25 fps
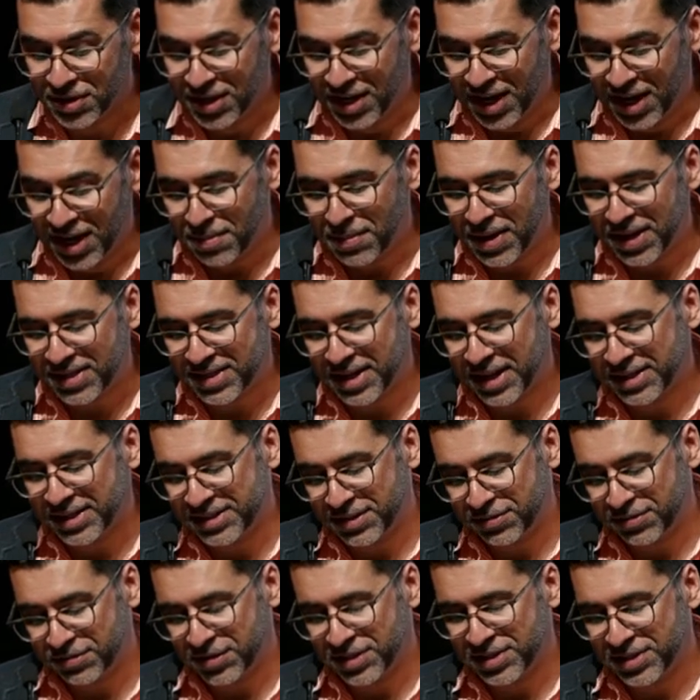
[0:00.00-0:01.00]
and make that
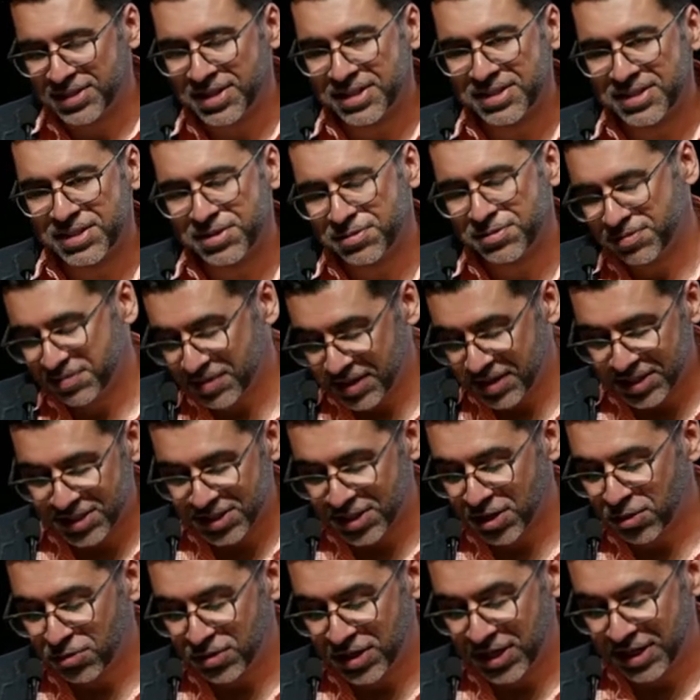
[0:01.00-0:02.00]
difference because it's, it's
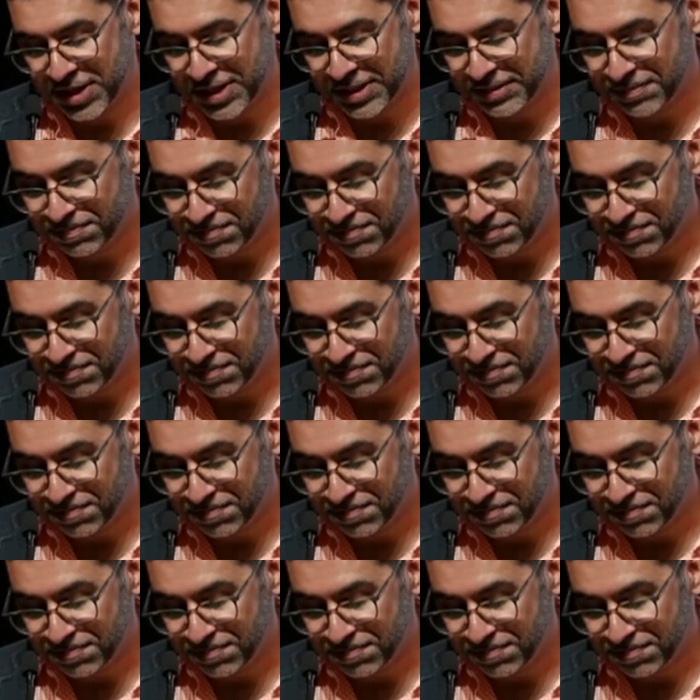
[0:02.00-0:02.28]
so needed.